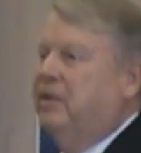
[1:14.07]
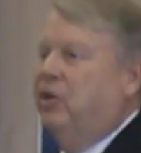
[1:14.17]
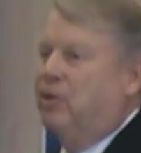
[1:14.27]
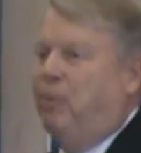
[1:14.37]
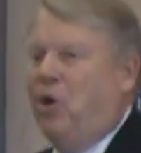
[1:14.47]

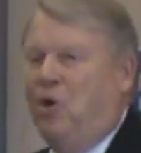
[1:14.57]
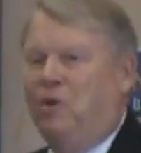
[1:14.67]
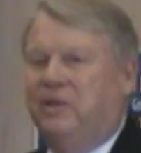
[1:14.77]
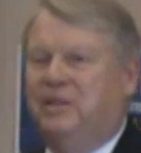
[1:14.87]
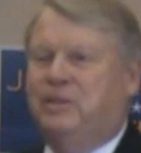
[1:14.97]
Young
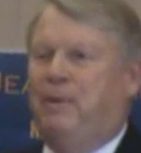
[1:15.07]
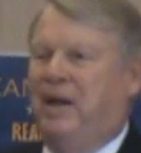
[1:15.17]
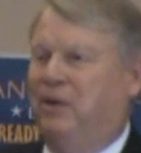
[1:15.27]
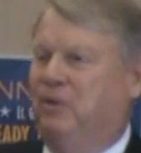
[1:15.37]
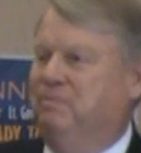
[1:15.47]
Paul is a
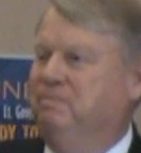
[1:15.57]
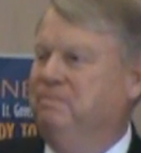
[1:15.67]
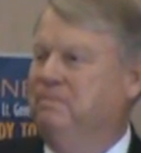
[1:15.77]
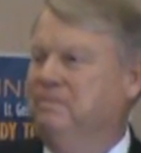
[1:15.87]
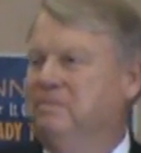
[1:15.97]
banker.
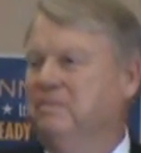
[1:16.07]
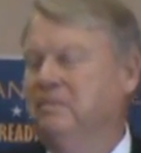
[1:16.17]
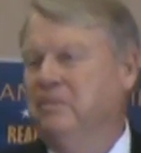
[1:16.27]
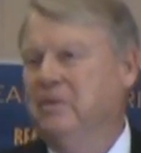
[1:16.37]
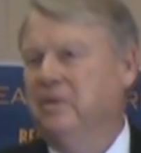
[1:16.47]

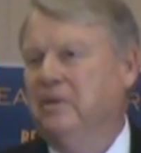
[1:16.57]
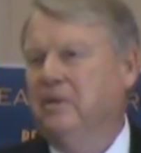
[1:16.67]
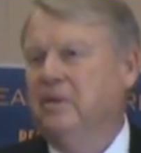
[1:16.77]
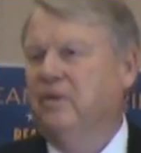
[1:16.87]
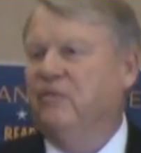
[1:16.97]

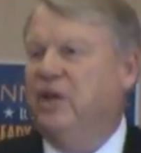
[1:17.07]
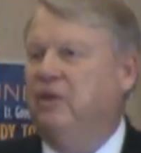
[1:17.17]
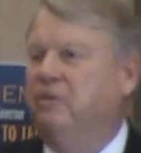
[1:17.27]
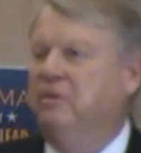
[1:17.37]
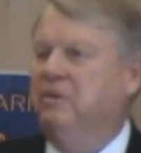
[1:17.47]

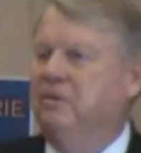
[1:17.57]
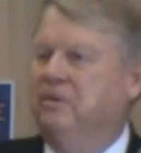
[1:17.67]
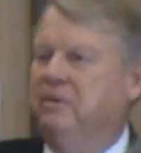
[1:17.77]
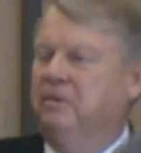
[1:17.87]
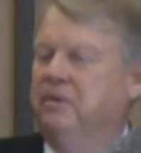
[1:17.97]
Faith,
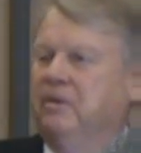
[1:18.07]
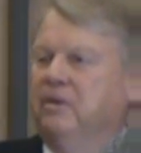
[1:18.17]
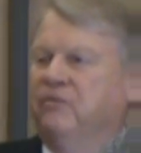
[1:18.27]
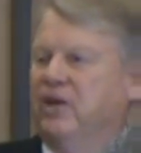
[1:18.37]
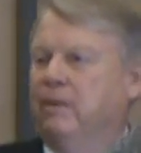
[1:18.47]

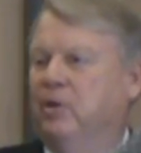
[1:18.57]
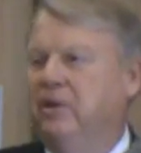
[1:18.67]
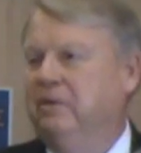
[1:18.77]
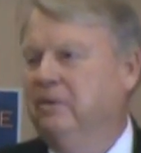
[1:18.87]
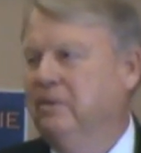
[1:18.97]

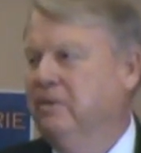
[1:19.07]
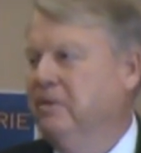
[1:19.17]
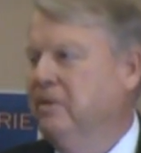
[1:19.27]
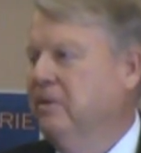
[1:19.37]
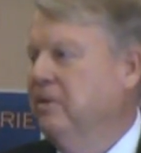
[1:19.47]
family,
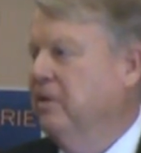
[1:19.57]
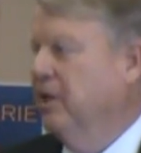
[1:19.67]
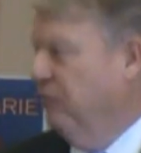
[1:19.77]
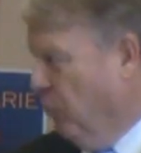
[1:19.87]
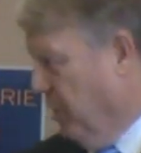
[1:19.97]

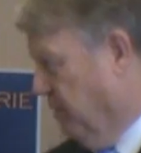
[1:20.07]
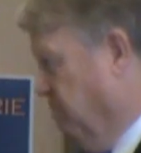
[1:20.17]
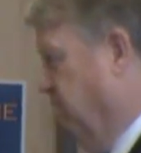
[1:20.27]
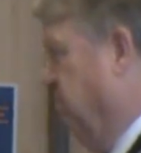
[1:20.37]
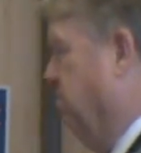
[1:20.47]
and
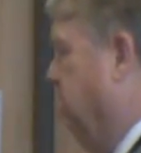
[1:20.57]
freedom.